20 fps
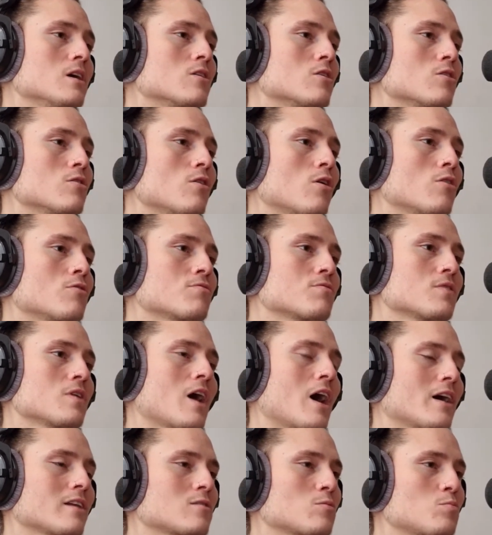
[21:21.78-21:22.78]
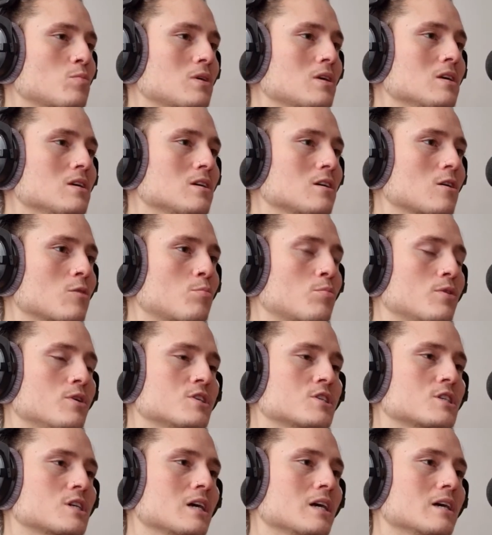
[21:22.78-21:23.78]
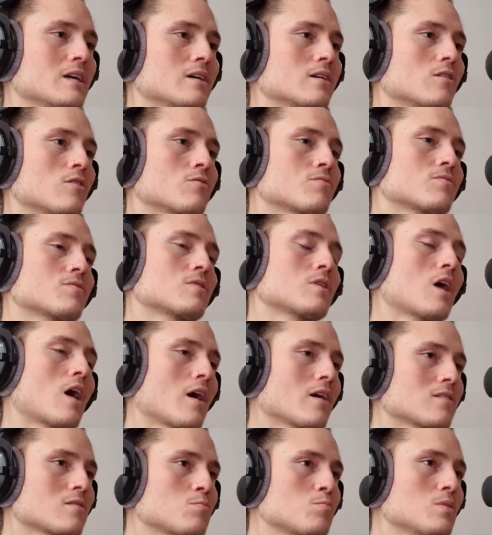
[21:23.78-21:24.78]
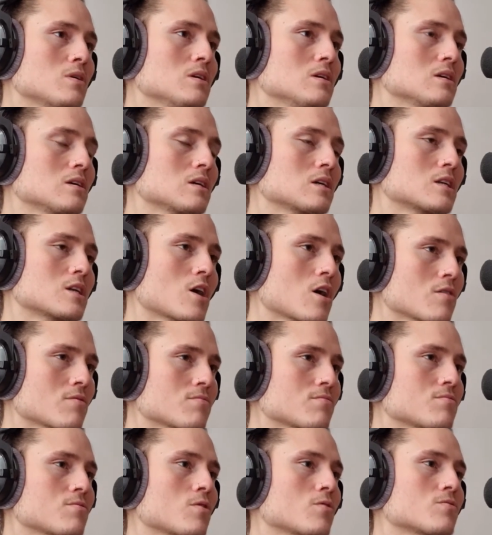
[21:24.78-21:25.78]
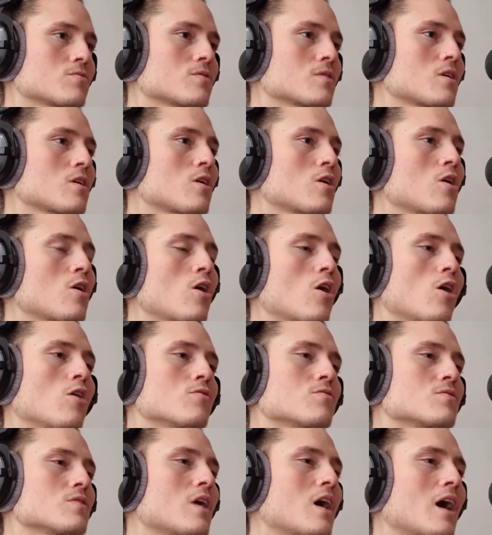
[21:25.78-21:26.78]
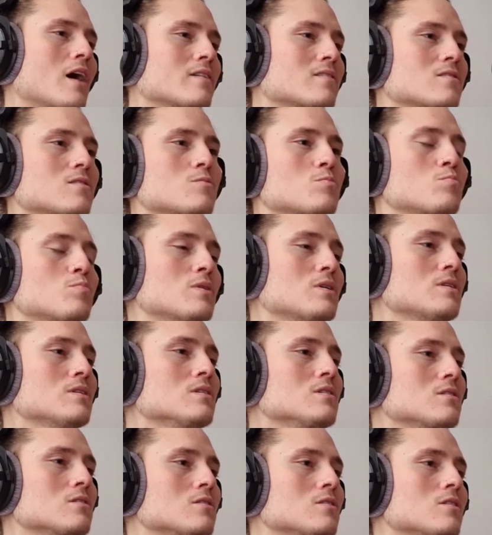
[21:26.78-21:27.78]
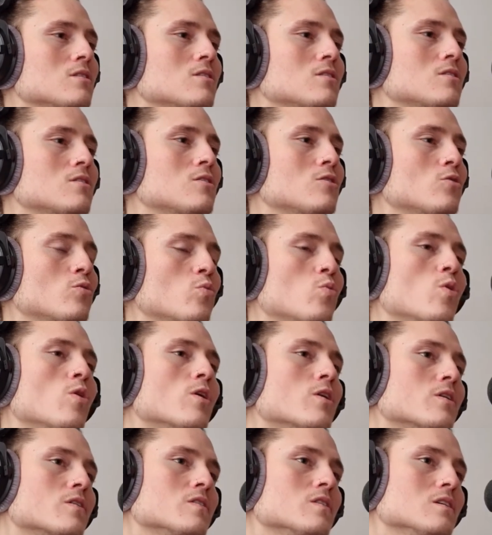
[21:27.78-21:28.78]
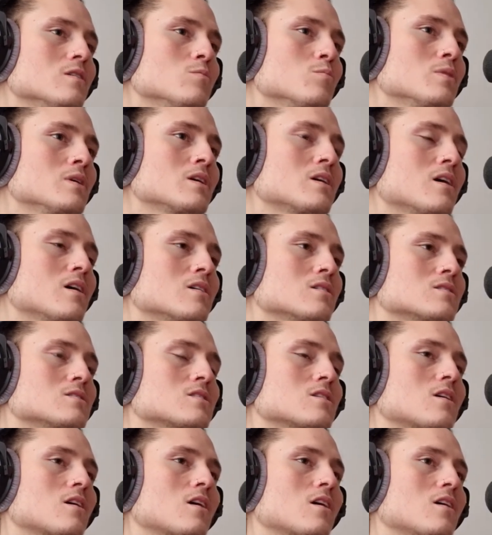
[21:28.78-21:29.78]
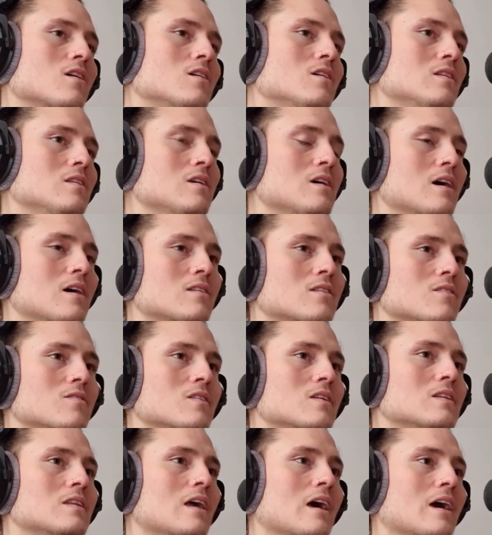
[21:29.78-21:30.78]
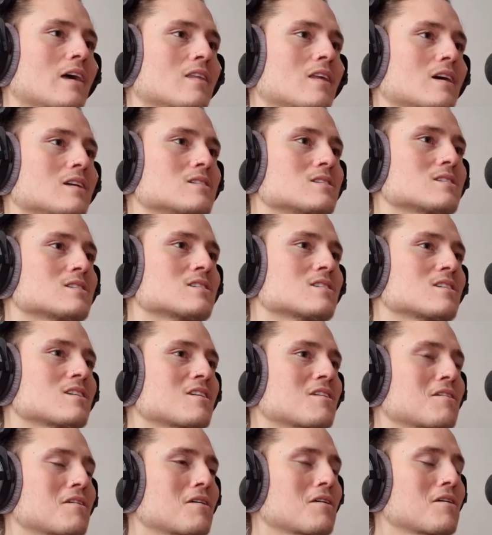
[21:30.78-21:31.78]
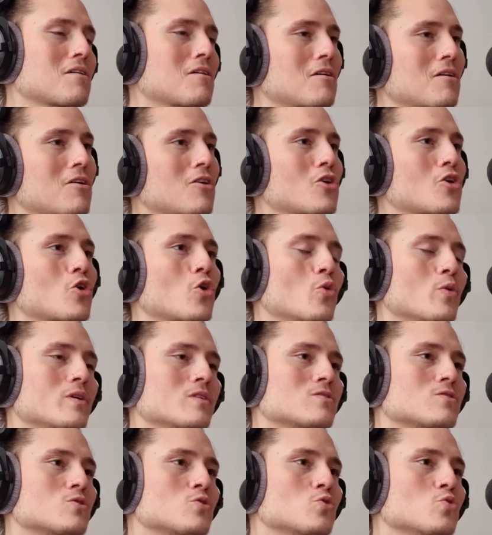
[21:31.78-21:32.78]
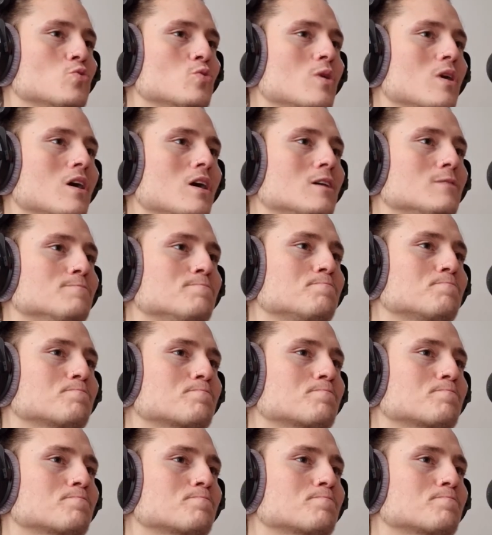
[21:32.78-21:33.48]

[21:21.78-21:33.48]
of not being appreciated, of not being enough, of not being worthy, because in the end of the day, that's going to